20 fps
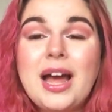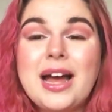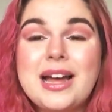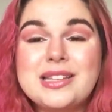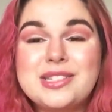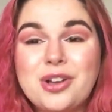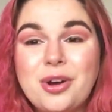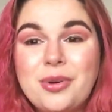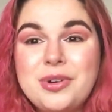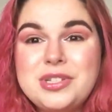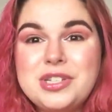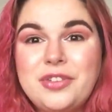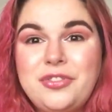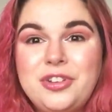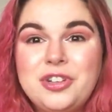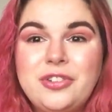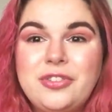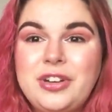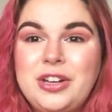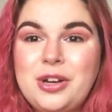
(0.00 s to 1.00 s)
As always,
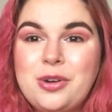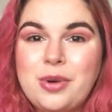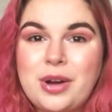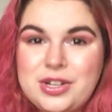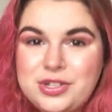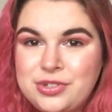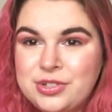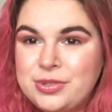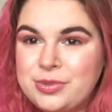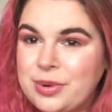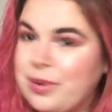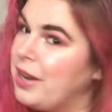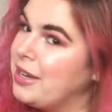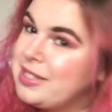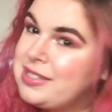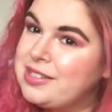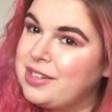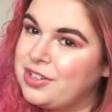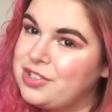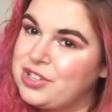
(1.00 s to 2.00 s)
if you have any questions,
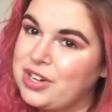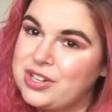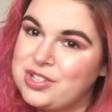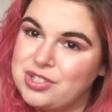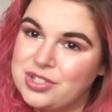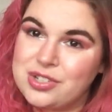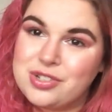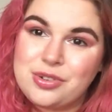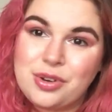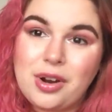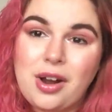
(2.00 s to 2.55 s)
requests, suggestions,